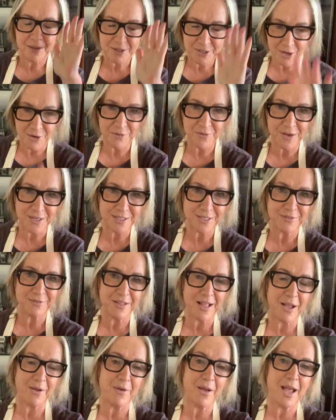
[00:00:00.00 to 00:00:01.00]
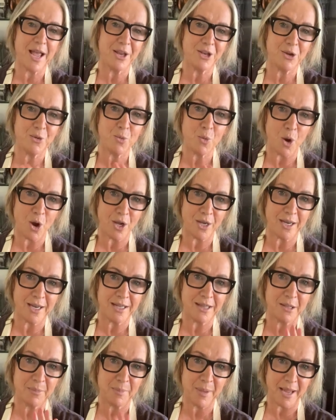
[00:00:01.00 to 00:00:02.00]
self-raising flour, and you won't
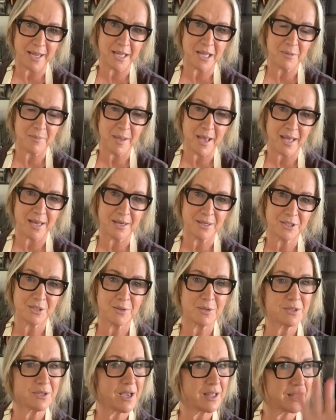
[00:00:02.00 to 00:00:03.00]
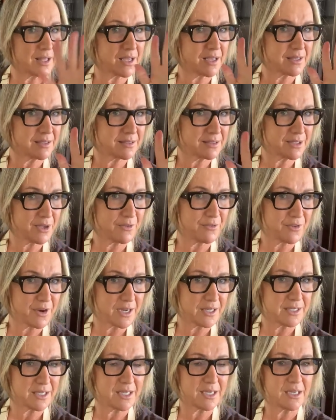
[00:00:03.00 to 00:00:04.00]
need the baking powder. So it's either
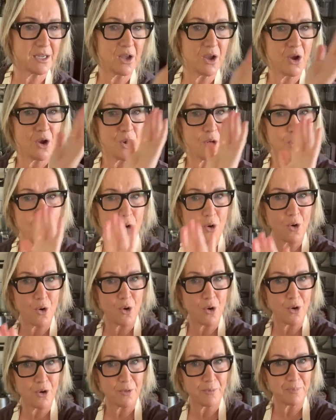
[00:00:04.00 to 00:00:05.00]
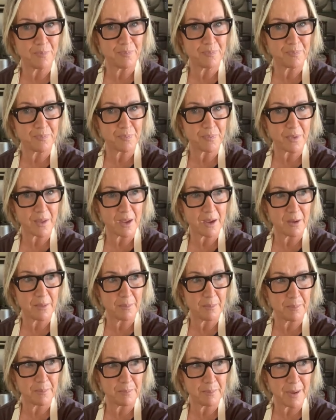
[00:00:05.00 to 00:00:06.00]
self-raising or
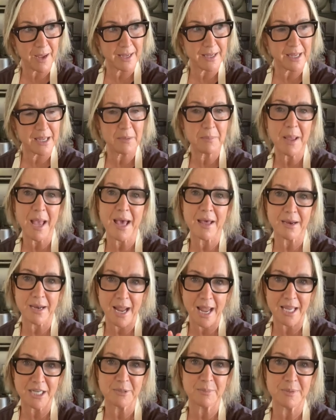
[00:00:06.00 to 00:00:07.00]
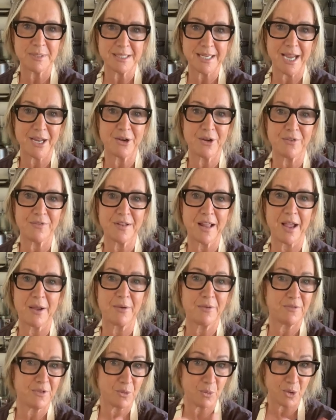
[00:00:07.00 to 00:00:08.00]
baking powder and potato
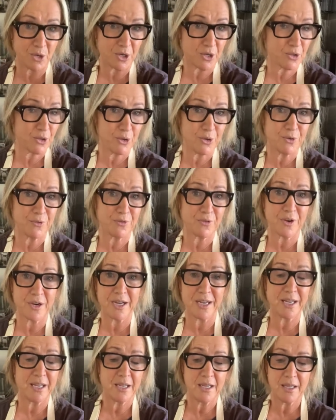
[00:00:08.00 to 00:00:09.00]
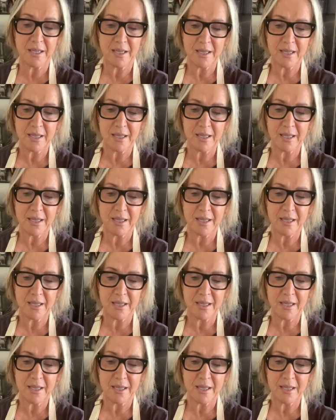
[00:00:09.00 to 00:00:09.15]
flour if you want it gluten-free.